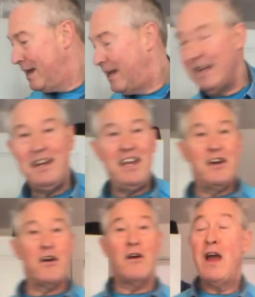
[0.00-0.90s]
In
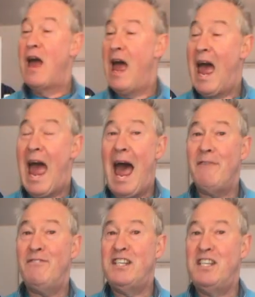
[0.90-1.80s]
here,
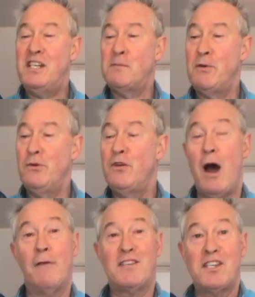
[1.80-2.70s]
1/2 teaspoon
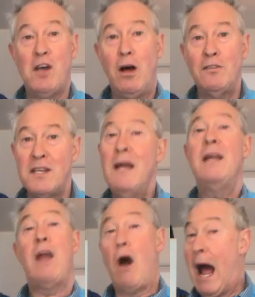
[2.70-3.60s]
of salt.
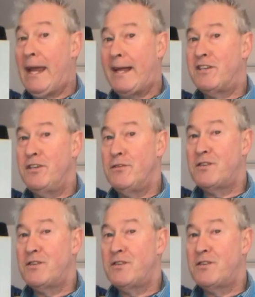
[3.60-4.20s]
Now, I like to use